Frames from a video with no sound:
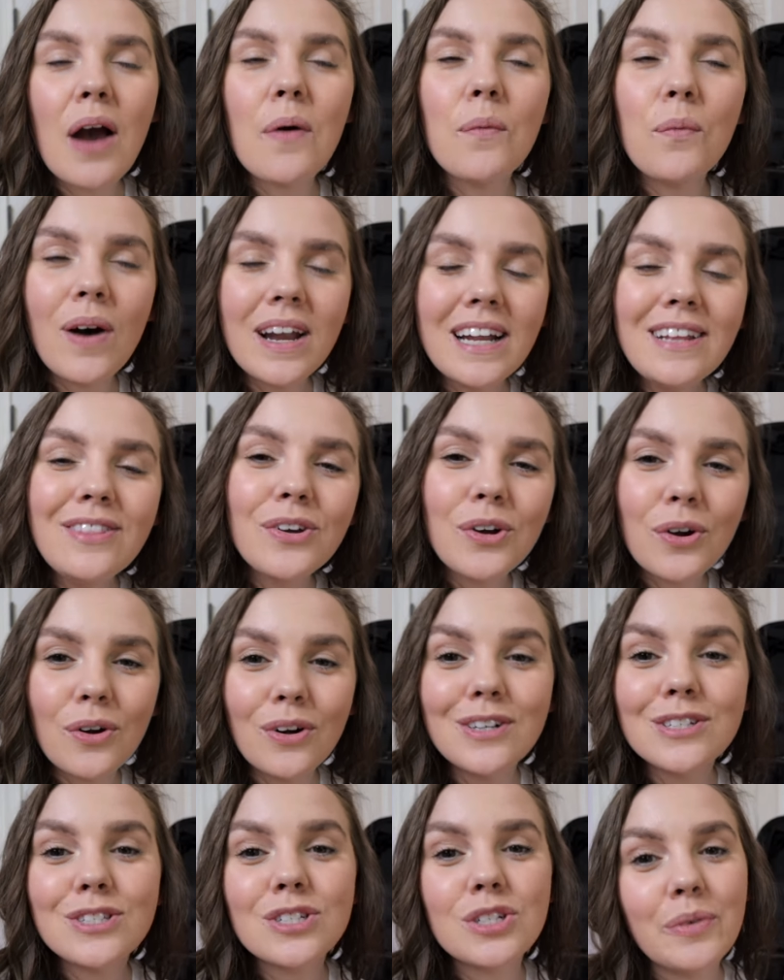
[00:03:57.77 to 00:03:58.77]
I wanted the
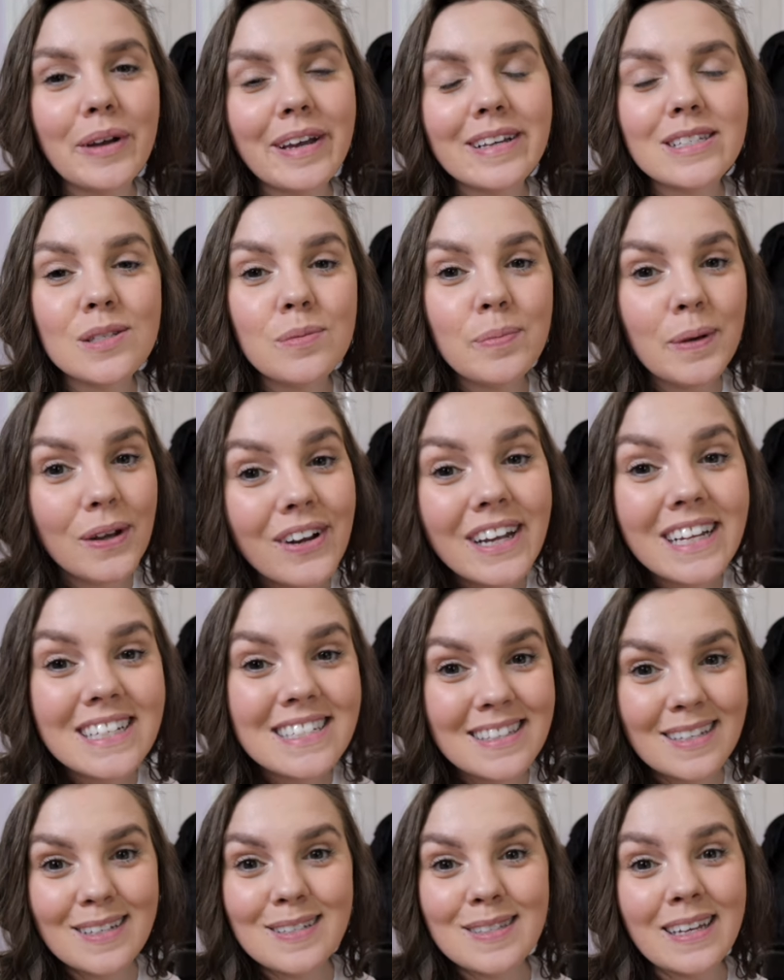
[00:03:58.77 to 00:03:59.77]
girls to
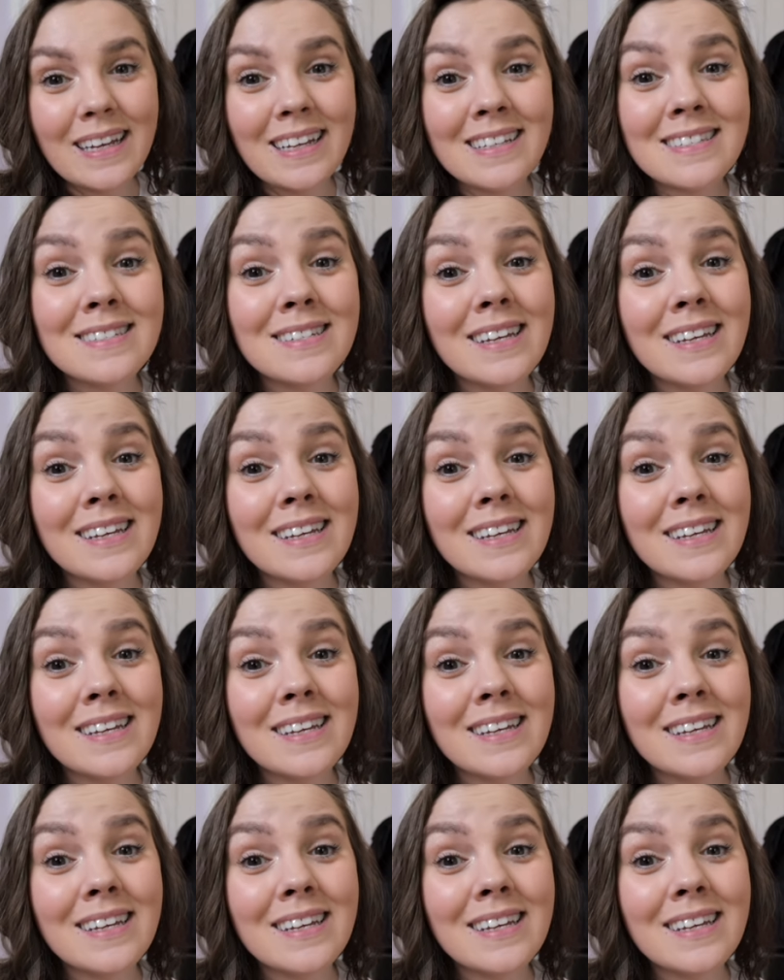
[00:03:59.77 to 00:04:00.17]
experience these things